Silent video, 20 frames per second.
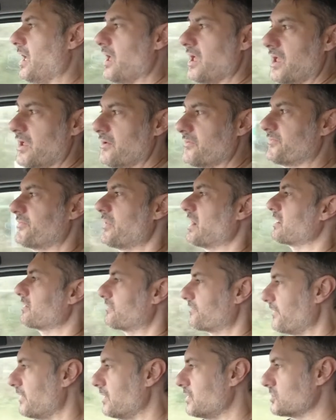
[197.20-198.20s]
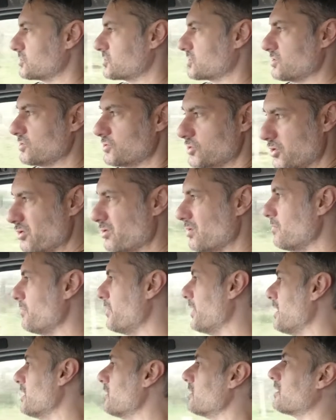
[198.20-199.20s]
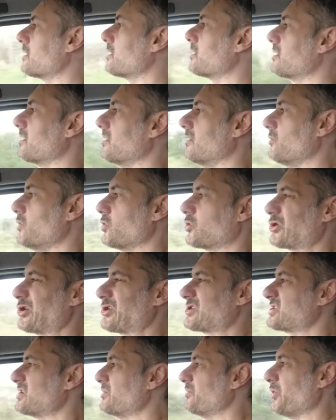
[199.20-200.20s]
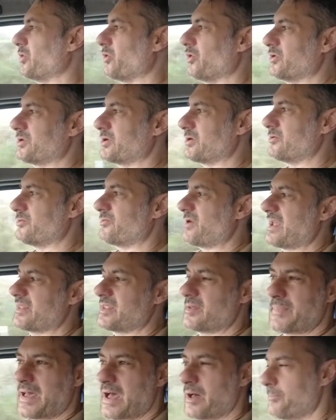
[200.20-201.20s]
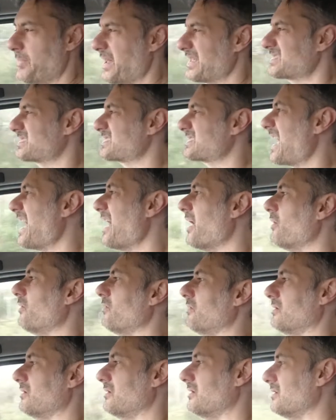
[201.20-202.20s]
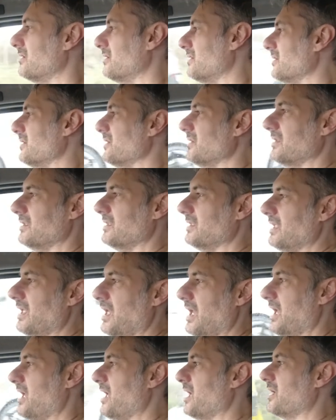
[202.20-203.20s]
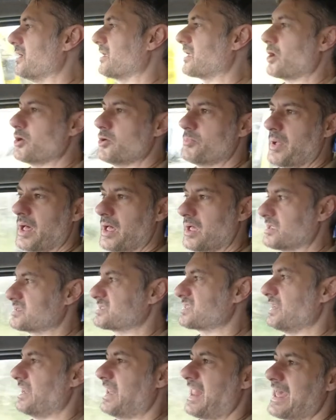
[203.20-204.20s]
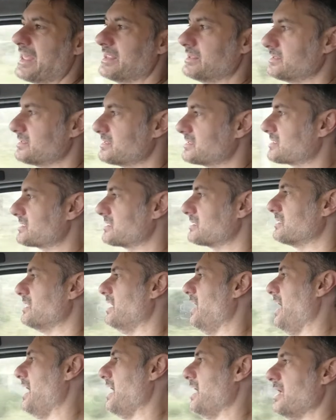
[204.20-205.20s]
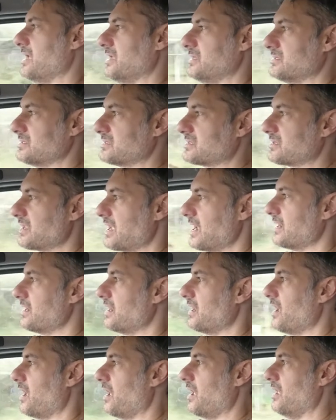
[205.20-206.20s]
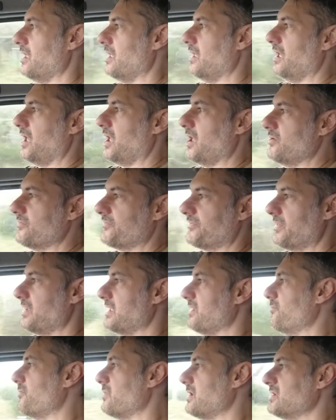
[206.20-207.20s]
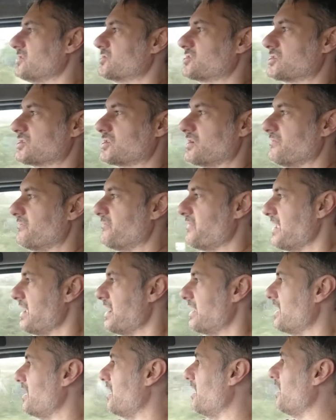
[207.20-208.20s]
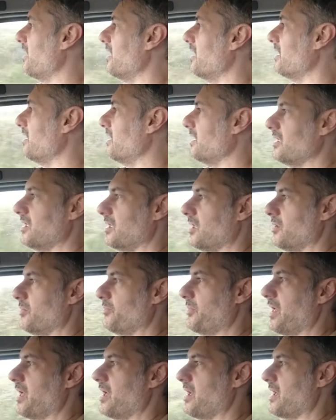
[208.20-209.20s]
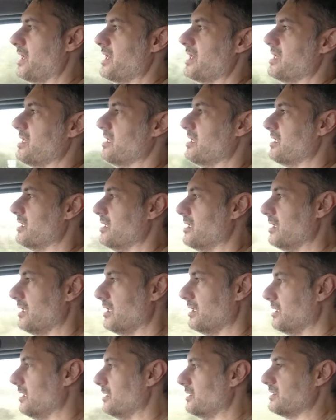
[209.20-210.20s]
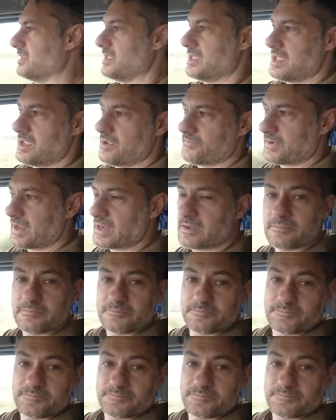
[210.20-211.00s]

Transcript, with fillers: uh, Frankfurt, Nuremberg. We'll cross the border round about Passau, uh, go past Linz, and then hopefully reach Vienna by the